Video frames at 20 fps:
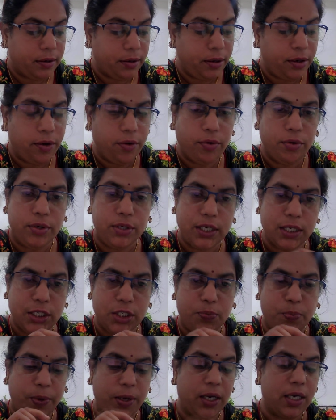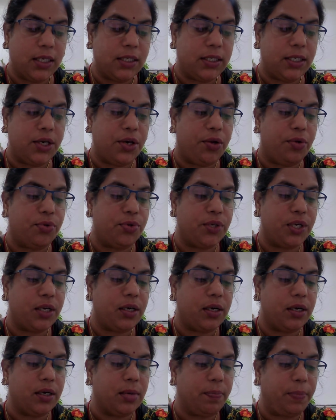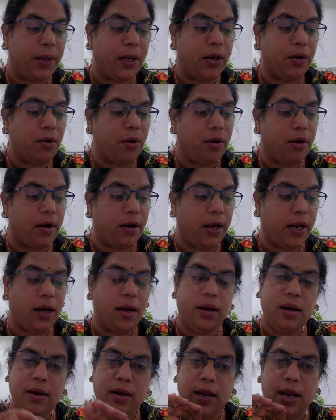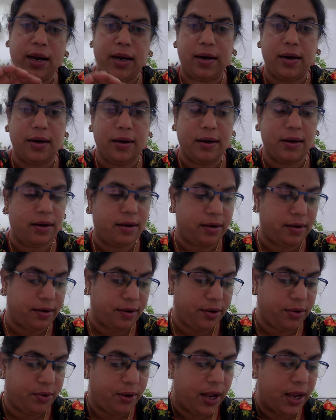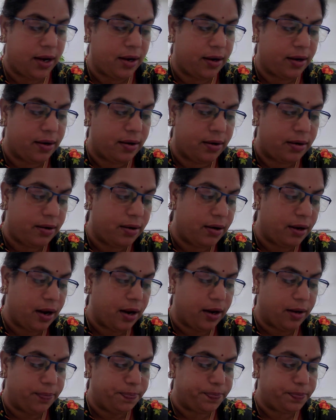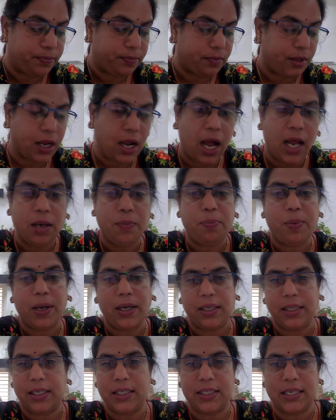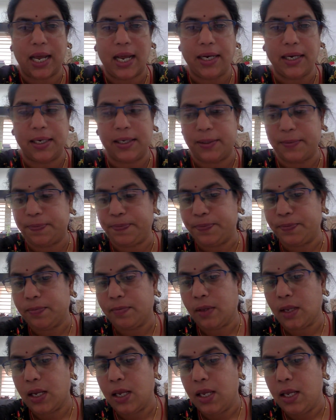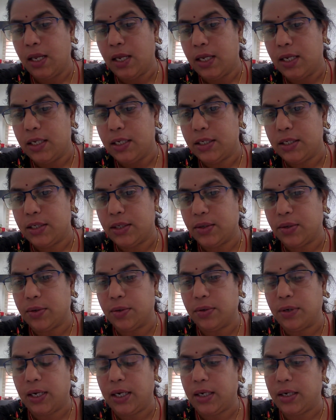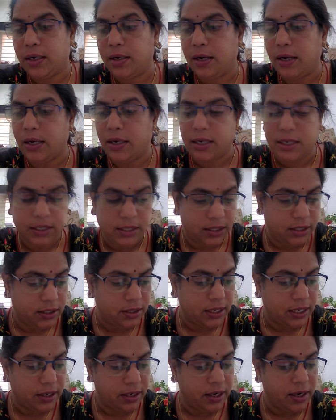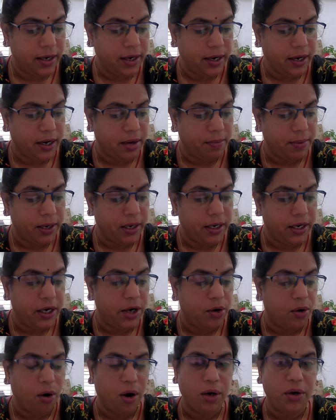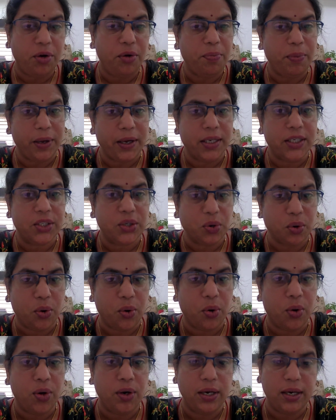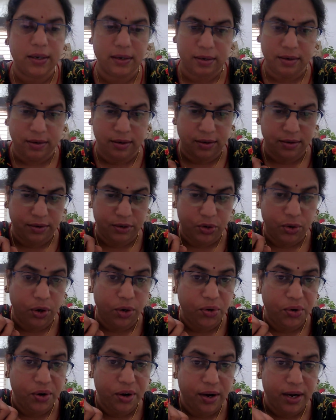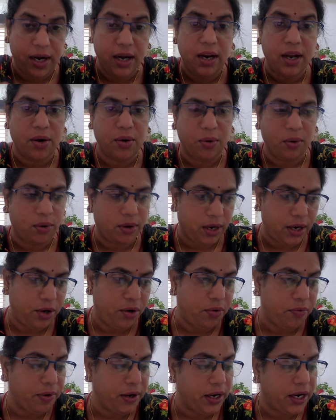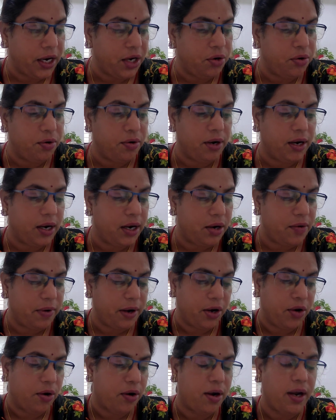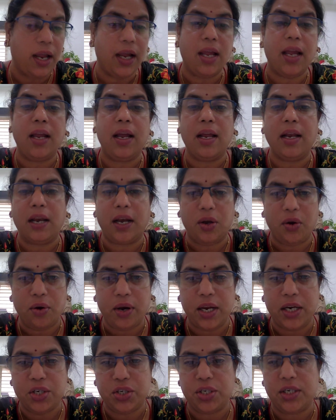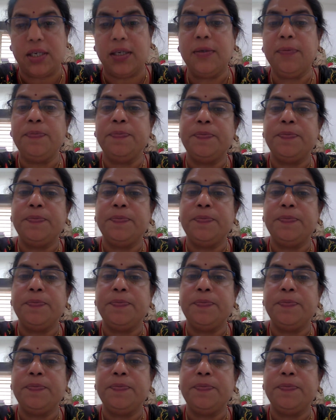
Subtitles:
you just pierce it using a pin or a needle and you can unplug the channel. So it is generally recommended not to pierce a hole, not to drill a hole. You will need to drill it when you are taking an Indonesian